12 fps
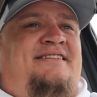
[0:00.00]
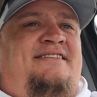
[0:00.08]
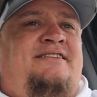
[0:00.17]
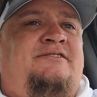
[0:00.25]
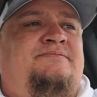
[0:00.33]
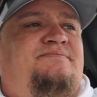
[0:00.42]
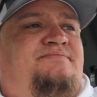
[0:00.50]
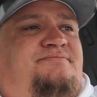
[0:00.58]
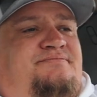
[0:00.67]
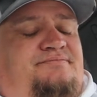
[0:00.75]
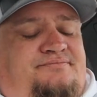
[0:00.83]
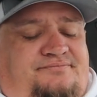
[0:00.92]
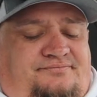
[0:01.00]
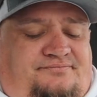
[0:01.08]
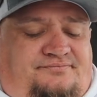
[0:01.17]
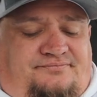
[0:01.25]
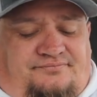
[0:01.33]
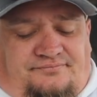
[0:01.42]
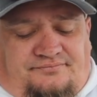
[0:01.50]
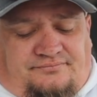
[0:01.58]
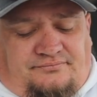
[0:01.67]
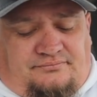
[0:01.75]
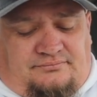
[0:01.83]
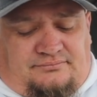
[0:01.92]

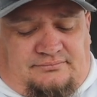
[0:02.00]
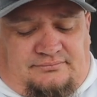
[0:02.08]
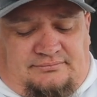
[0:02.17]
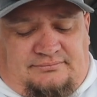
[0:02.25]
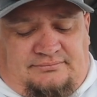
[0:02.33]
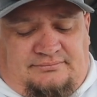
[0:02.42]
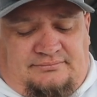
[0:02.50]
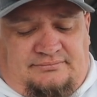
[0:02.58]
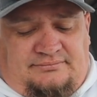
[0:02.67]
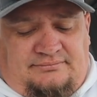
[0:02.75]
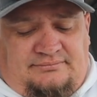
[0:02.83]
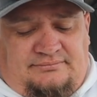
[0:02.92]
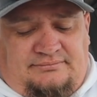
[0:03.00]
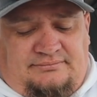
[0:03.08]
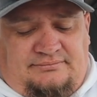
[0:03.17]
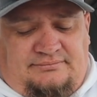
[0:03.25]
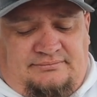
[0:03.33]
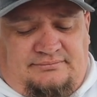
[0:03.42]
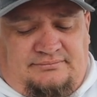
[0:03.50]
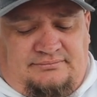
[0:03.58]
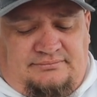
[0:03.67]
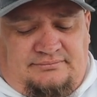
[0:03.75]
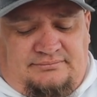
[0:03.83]
No one is speaking in this clip.